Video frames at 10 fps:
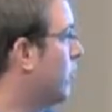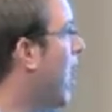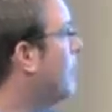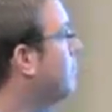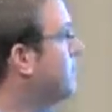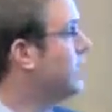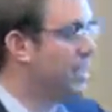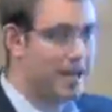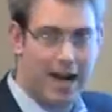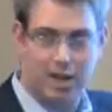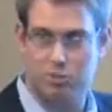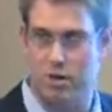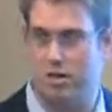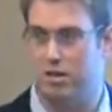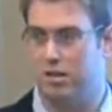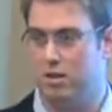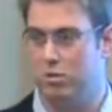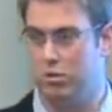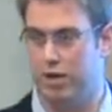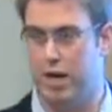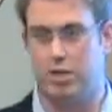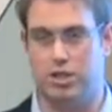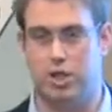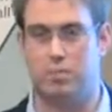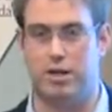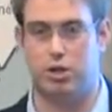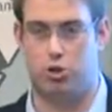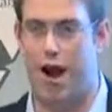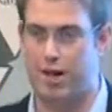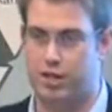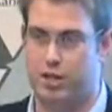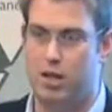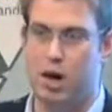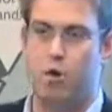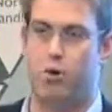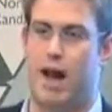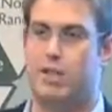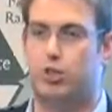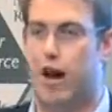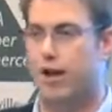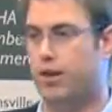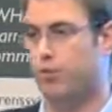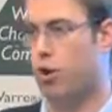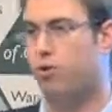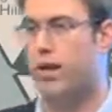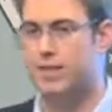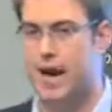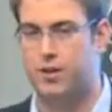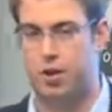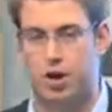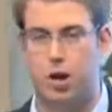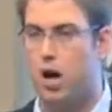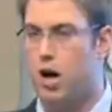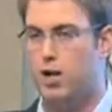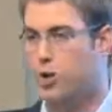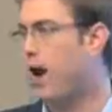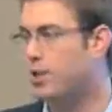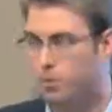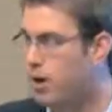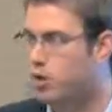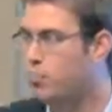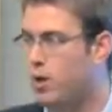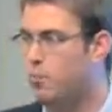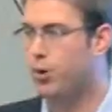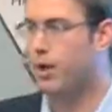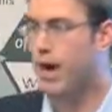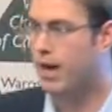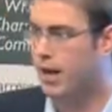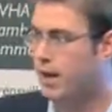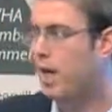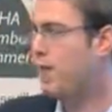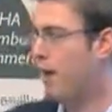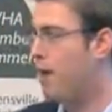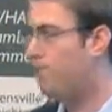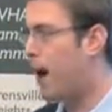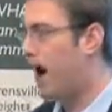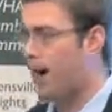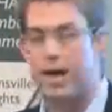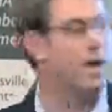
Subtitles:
graph. Engagement, relationship, attraction. We're not trying to throw things out there, attract a bunch of people to get in, they buy,